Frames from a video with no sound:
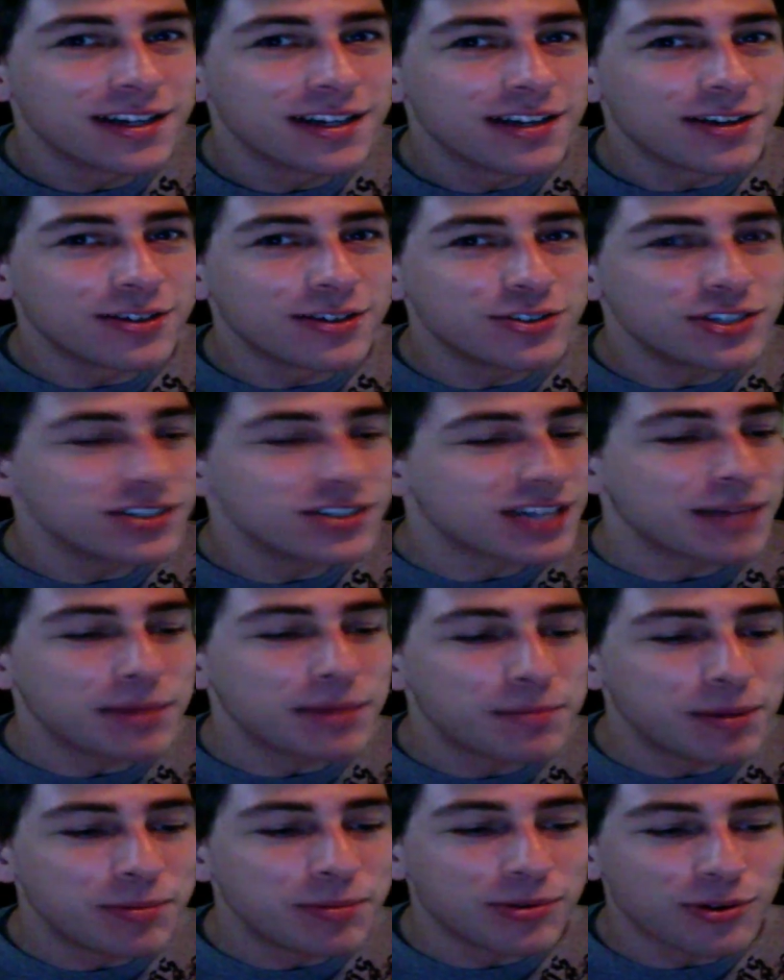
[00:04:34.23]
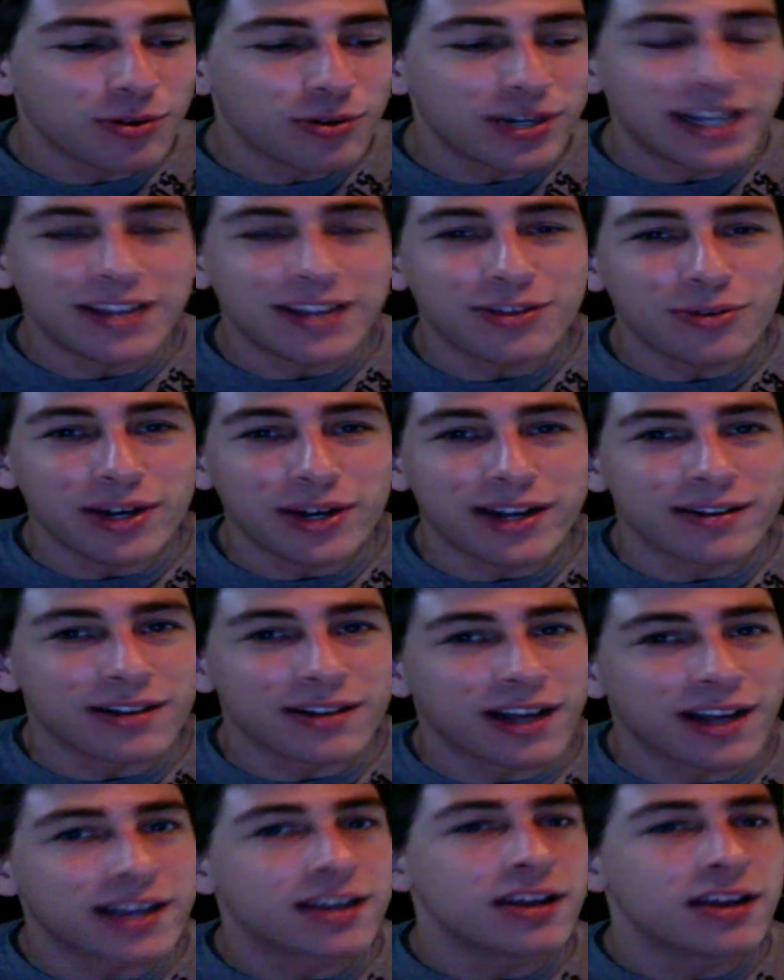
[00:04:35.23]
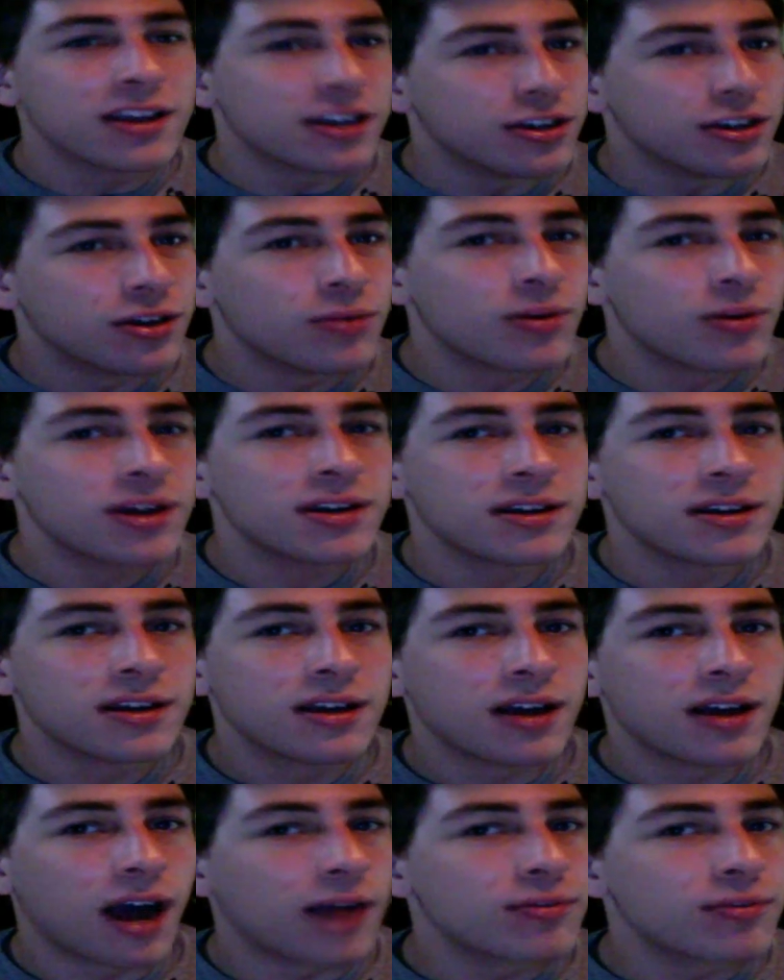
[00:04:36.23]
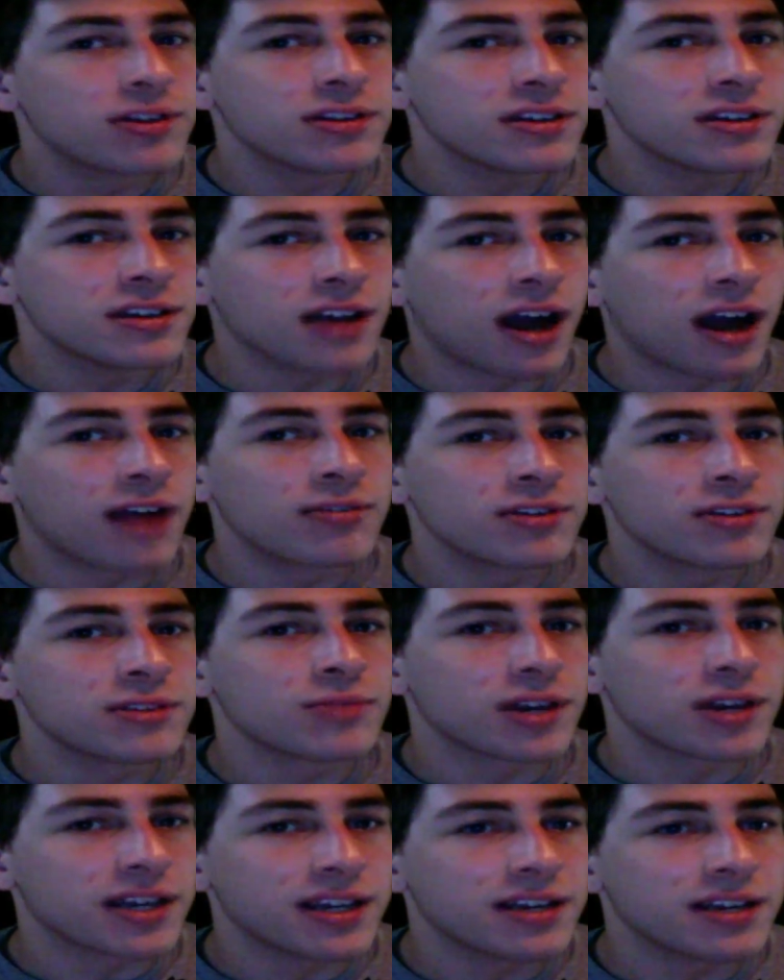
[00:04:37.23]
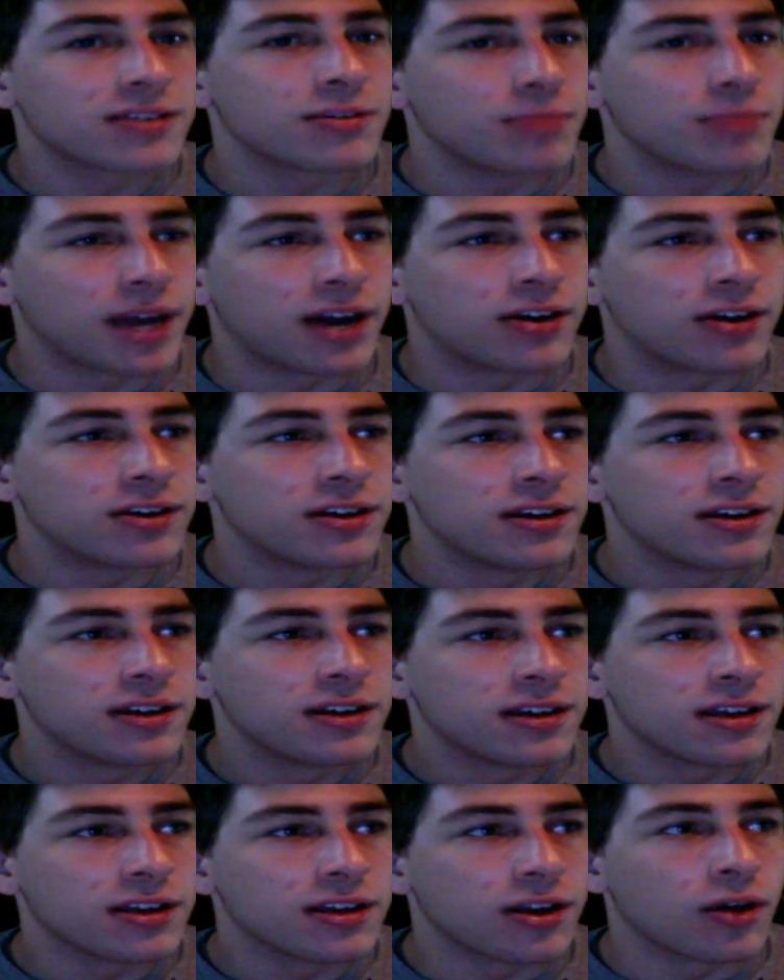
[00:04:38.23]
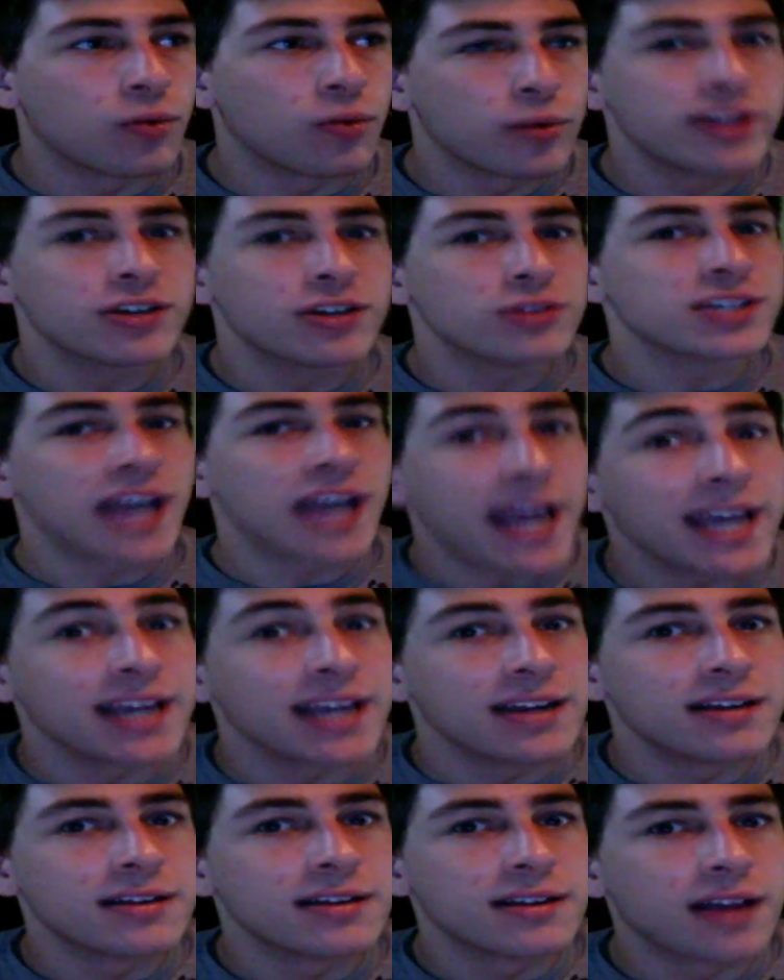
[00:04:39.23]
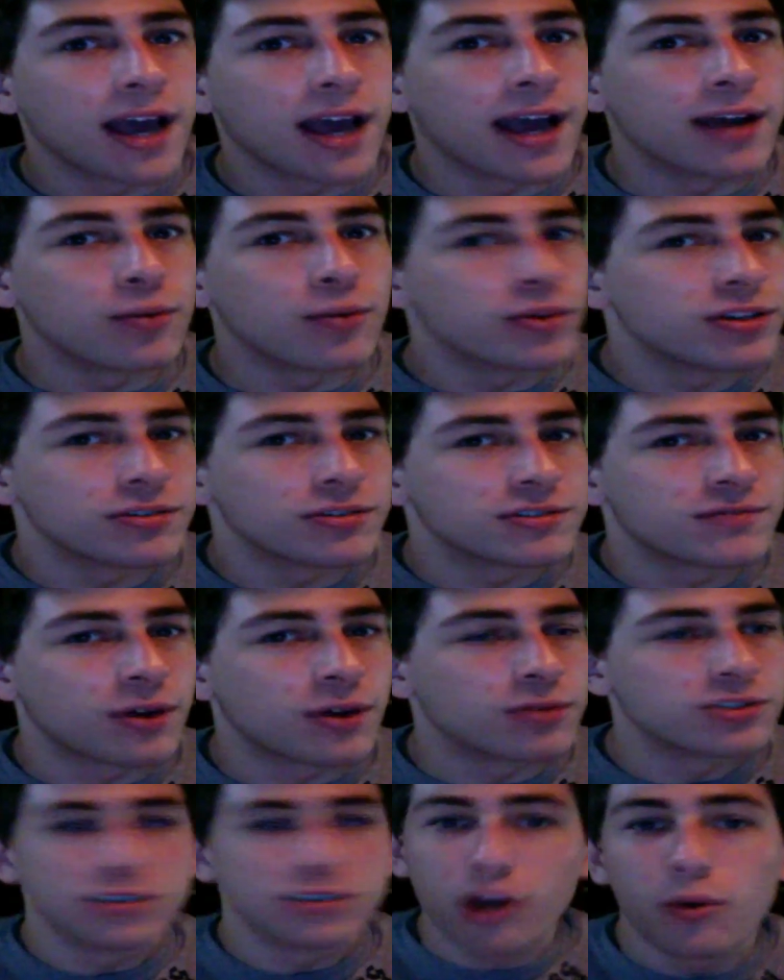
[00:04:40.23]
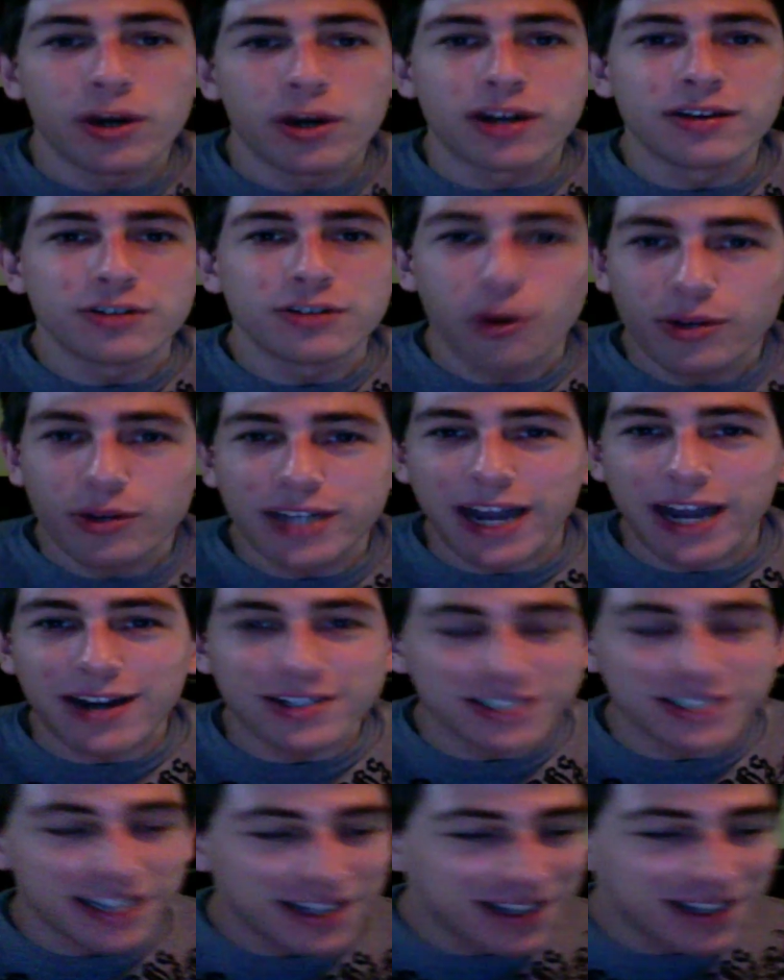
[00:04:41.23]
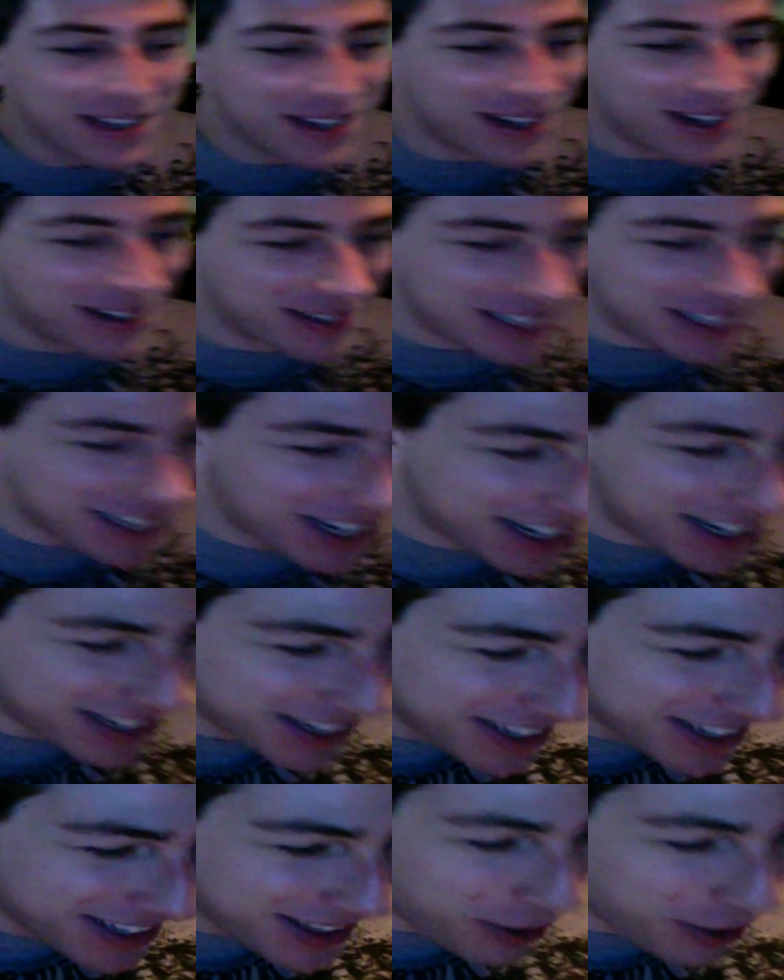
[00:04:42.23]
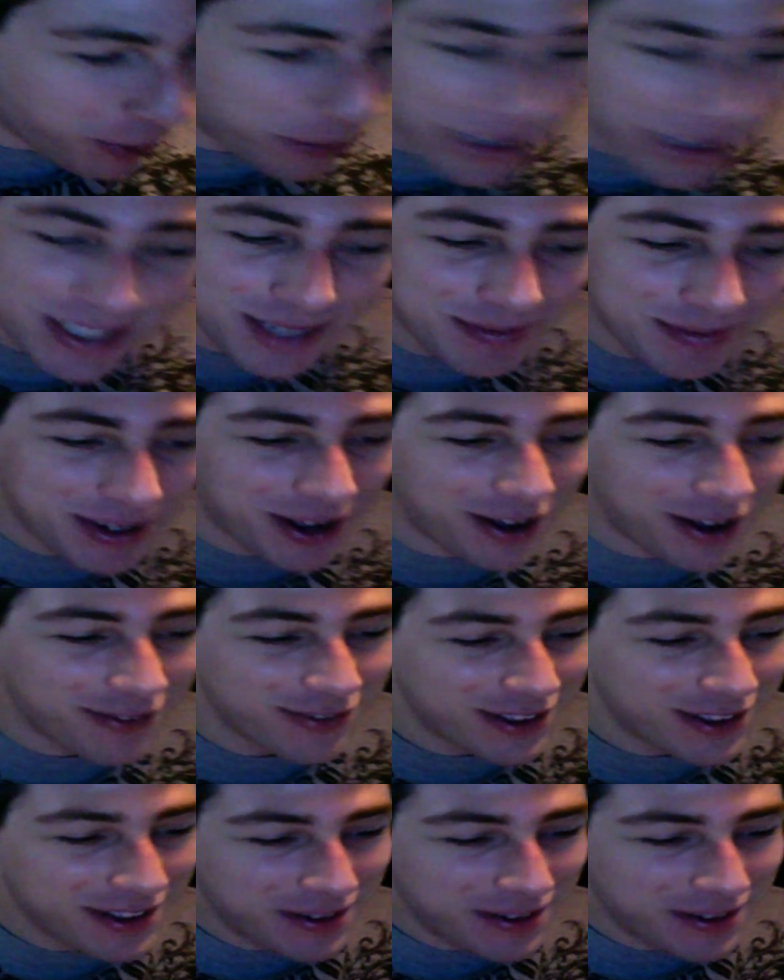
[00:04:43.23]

Are you serious? How many people are going to E3 and like, you know what? I really want to hear about Windows 8 and Windows phones. No one cares. Oh my God, they were pissing me off.